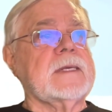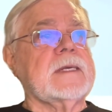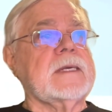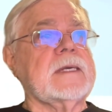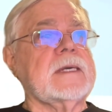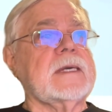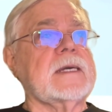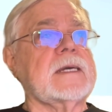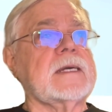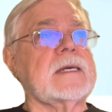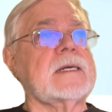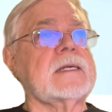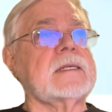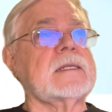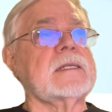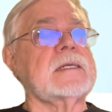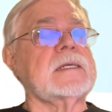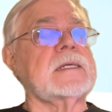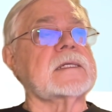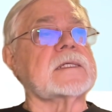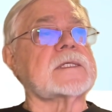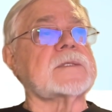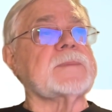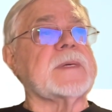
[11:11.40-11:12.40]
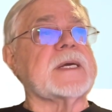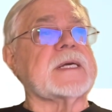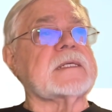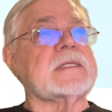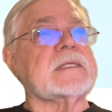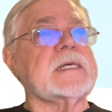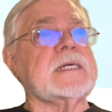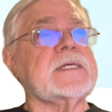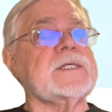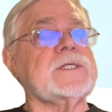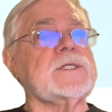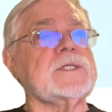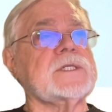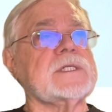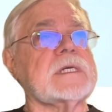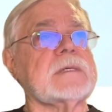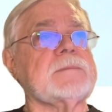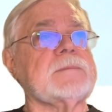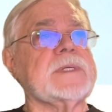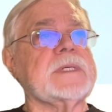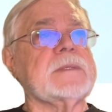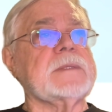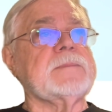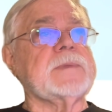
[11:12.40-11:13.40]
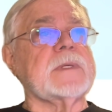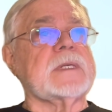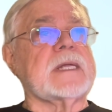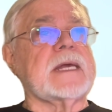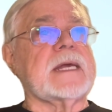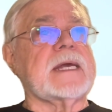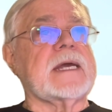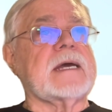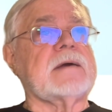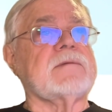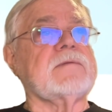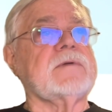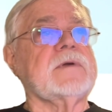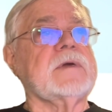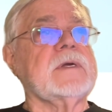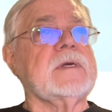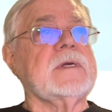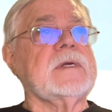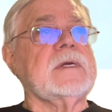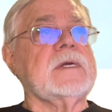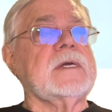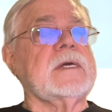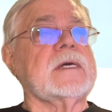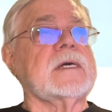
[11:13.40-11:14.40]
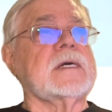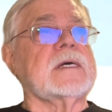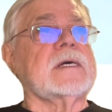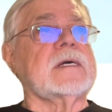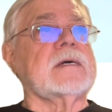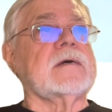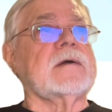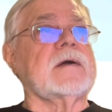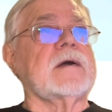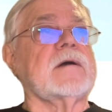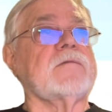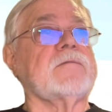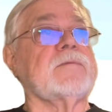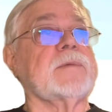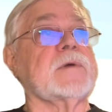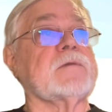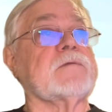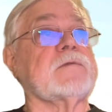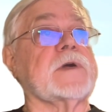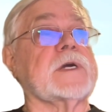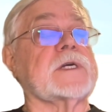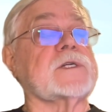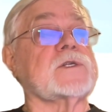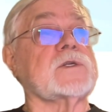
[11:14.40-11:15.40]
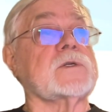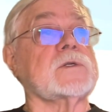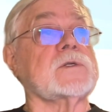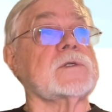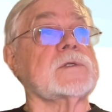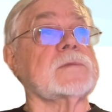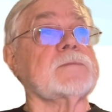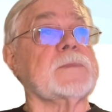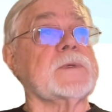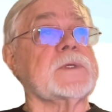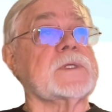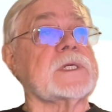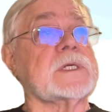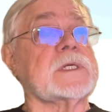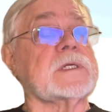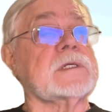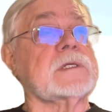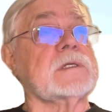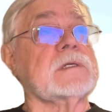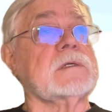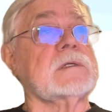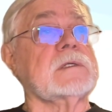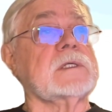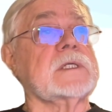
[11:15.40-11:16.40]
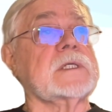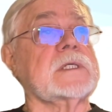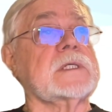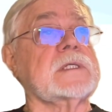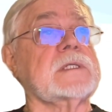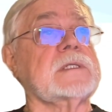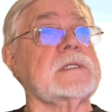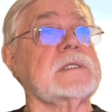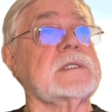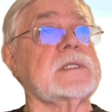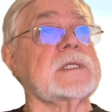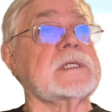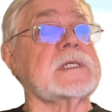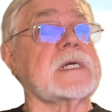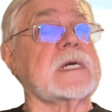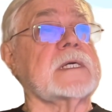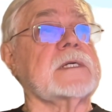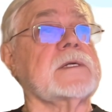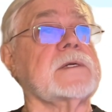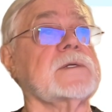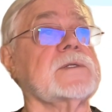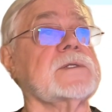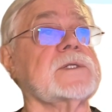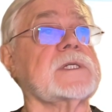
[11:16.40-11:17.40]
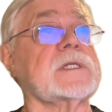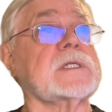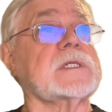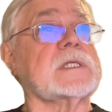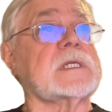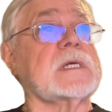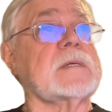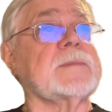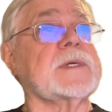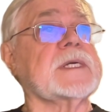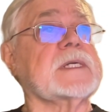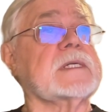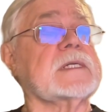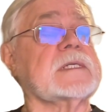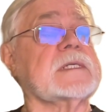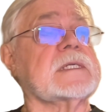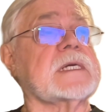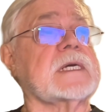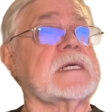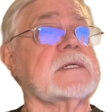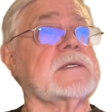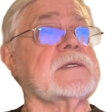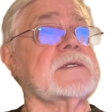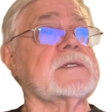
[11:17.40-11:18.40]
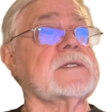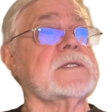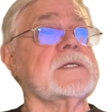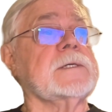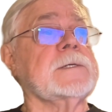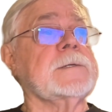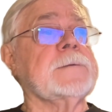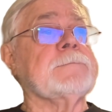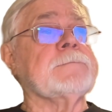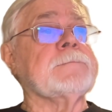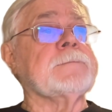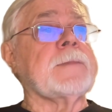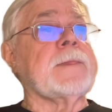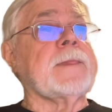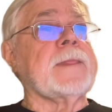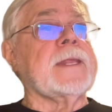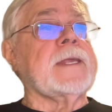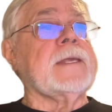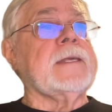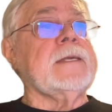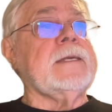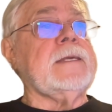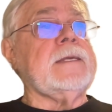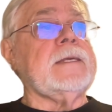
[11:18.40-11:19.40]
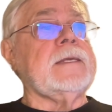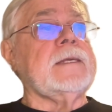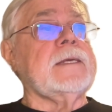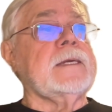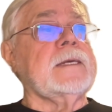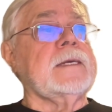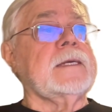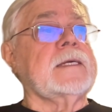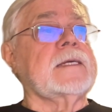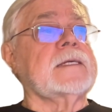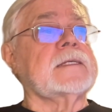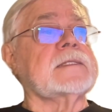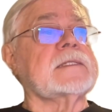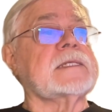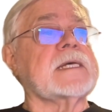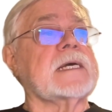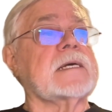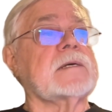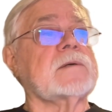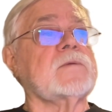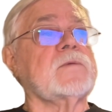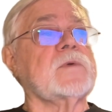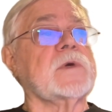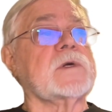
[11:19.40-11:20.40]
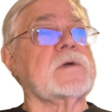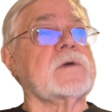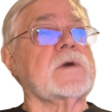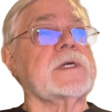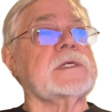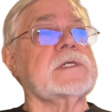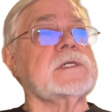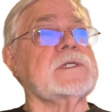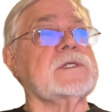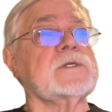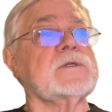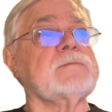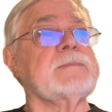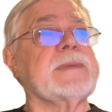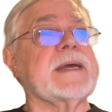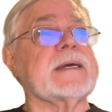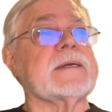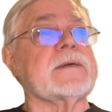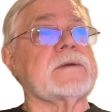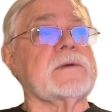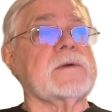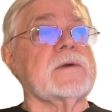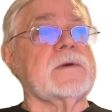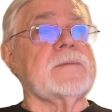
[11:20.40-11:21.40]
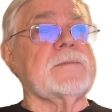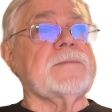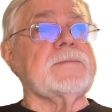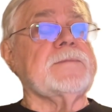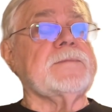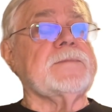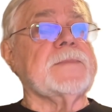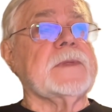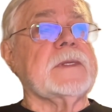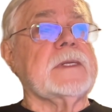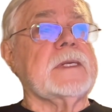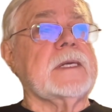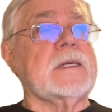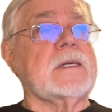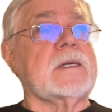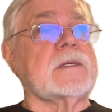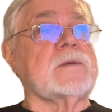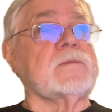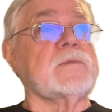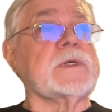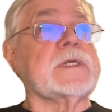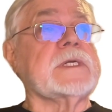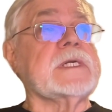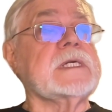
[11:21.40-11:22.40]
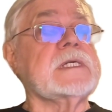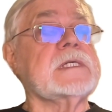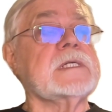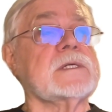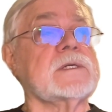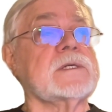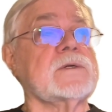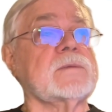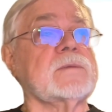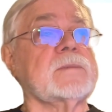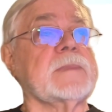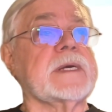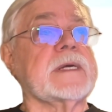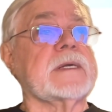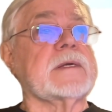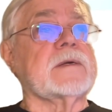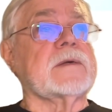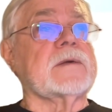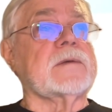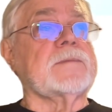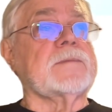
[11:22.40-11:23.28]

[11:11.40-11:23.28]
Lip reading: And the expectations that people have of professionals, particularly designers, systemic designers, is that we're going to do better and we need to do better.